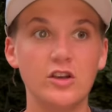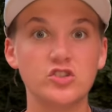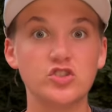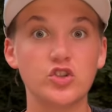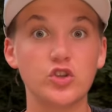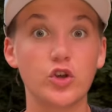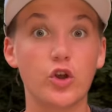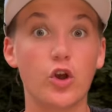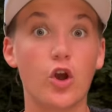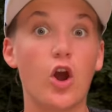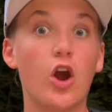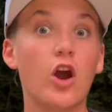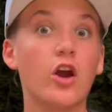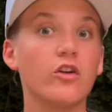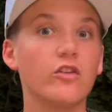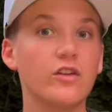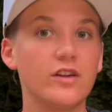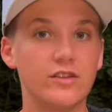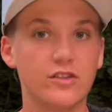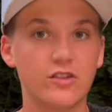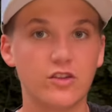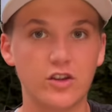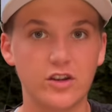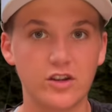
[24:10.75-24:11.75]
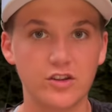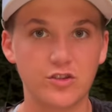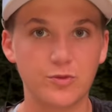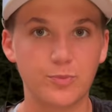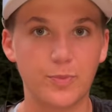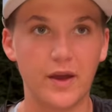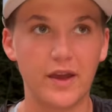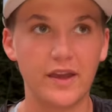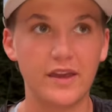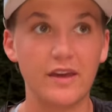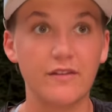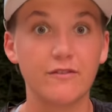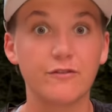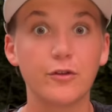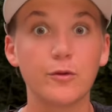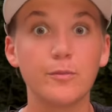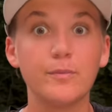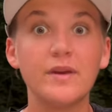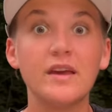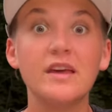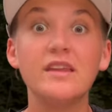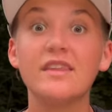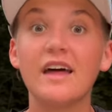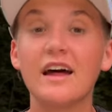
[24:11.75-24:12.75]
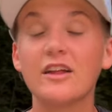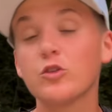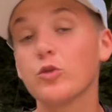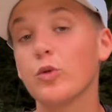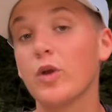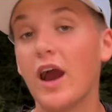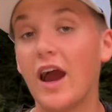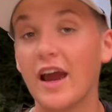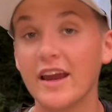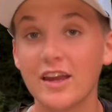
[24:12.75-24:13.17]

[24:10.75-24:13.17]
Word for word: so your heart rate's going to spike and for me that's where i